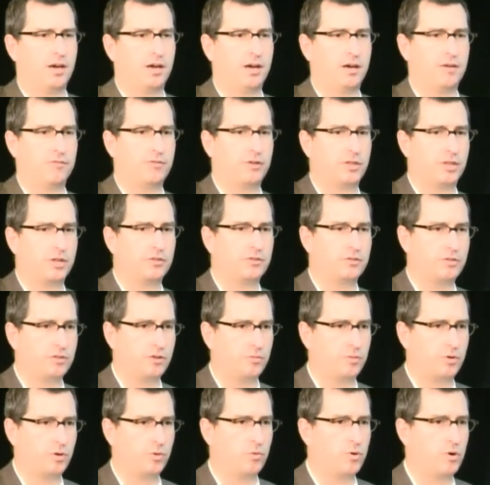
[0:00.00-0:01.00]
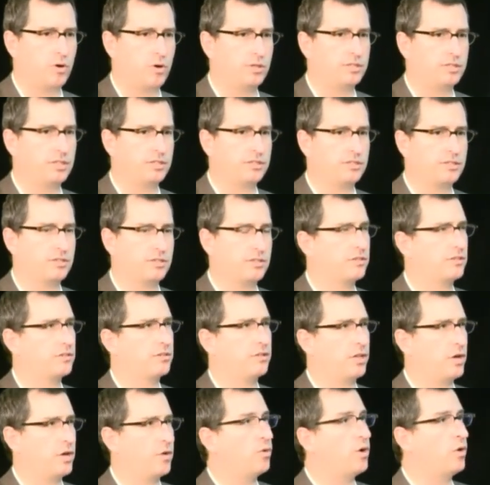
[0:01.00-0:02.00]
For the consumer awards, it's
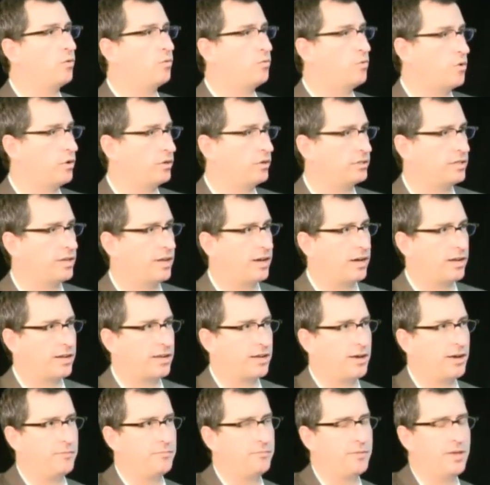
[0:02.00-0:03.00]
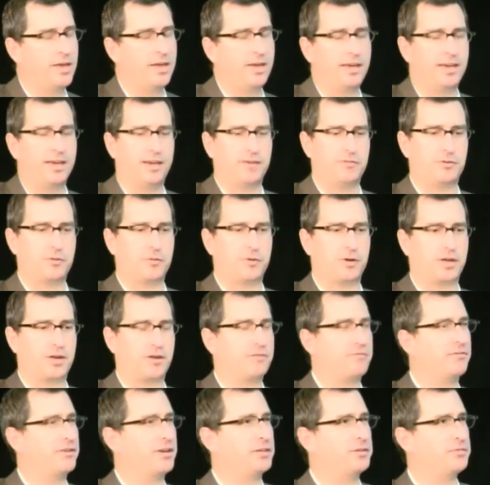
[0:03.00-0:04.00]
CLIOAwards.com. If you want to go
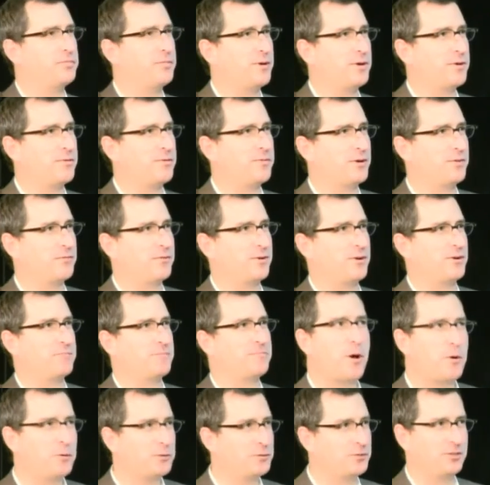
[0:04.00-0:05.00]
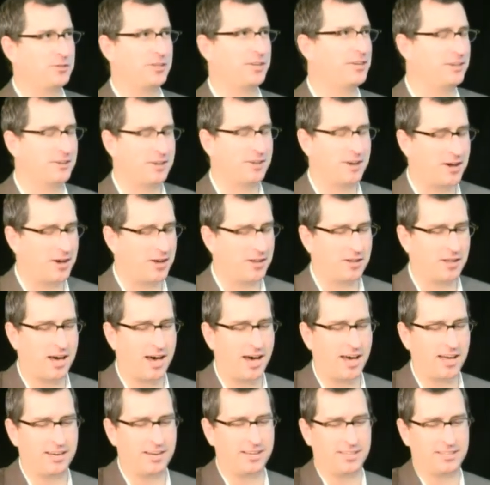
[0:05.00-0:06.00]
to Facebook, where we're posting a
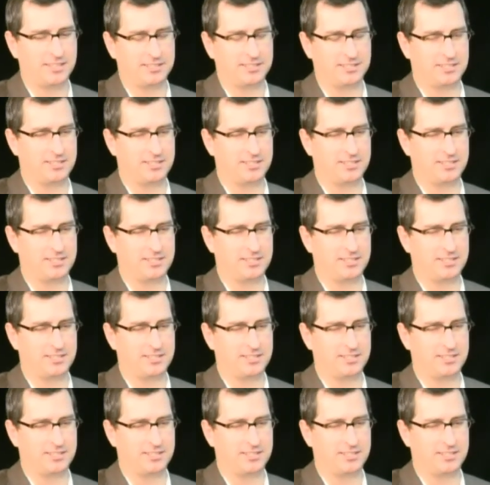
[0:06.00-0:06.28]
lot, it's